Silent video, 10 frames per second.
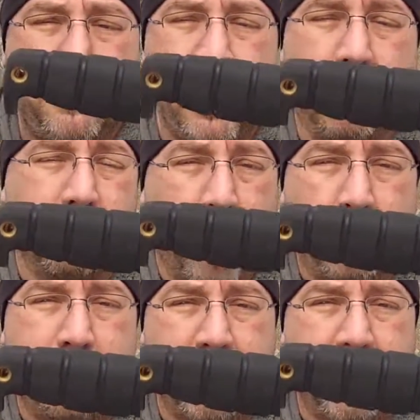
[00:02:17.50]

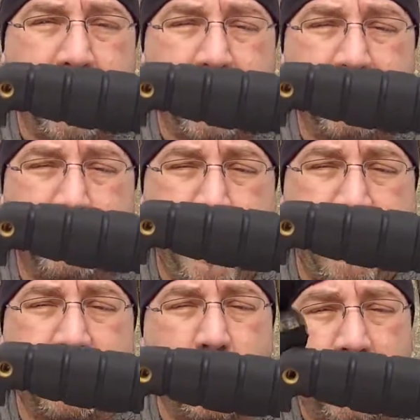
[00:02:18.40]
rope,
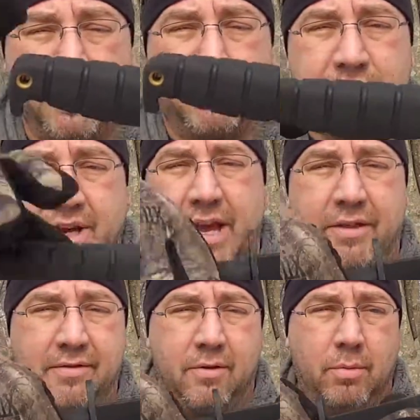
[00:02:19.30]
paracord you put your
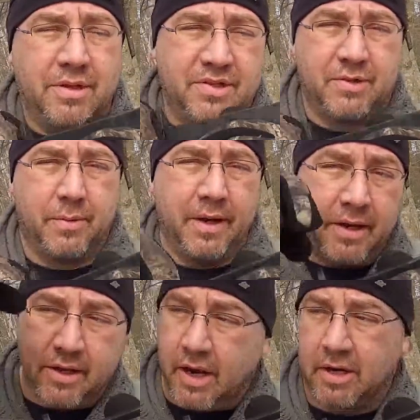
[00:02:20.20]
hand through. When you swing it,
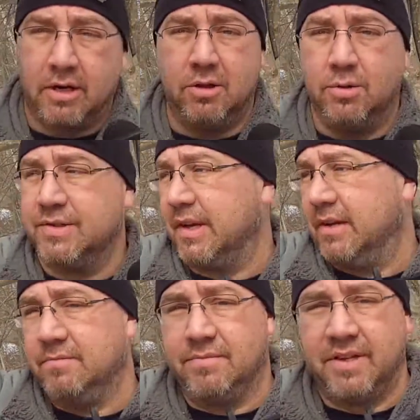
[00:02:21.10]
you're not going to lose it
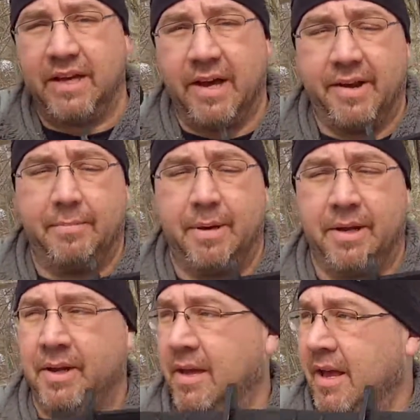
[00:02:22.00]
and take out a
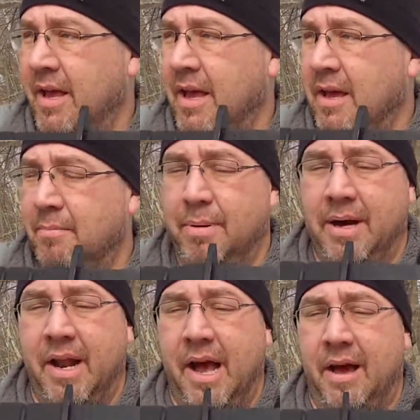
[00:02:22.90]
buddy.
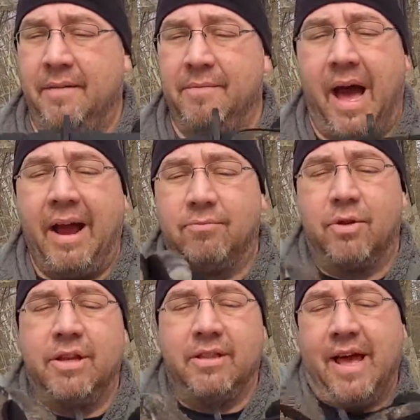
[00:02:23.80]
But I
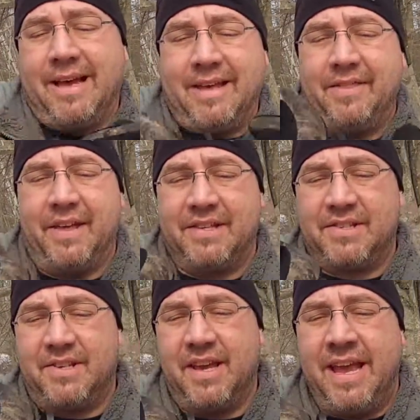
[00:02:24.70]
really like
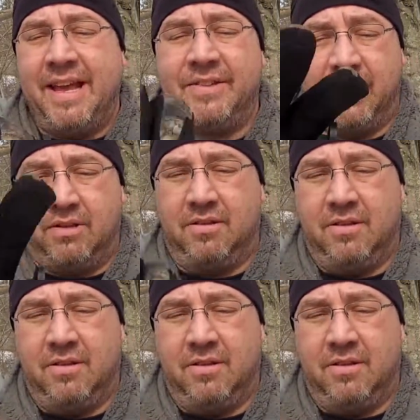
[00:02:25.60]
this handle.